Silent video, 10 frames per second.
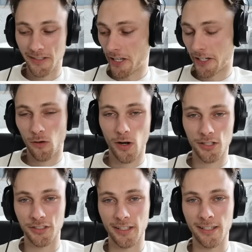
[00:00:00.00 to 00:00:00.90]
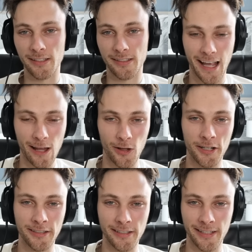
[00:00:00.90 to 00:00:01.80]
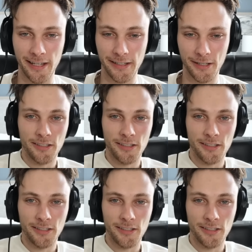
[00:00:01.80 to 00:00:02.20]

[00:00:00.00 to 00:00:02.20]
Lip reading: second question is, how long did it take?